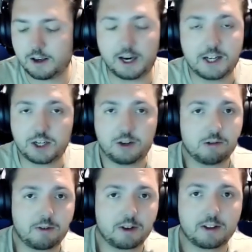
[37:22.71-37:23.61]
I don't know
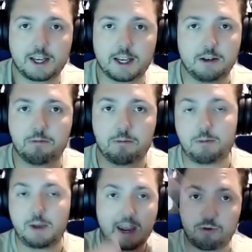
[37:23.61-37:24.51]
everything, and
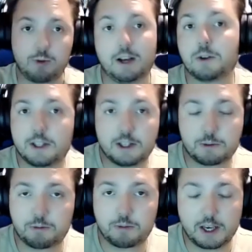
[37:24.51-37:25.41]
everyone else at
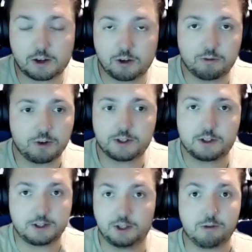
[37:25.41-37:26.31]
this conference
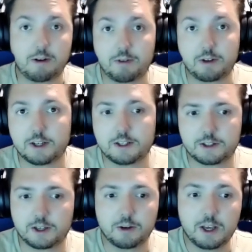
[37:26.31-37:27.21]
doesn't know everything.
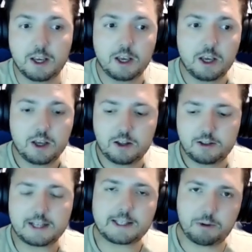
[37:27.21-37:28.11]
So
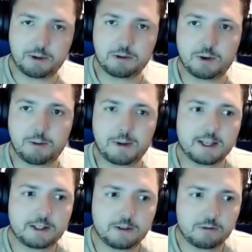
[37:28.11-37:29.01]
that's how we do it
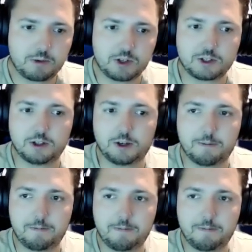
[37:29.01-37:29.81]
best. We just learn.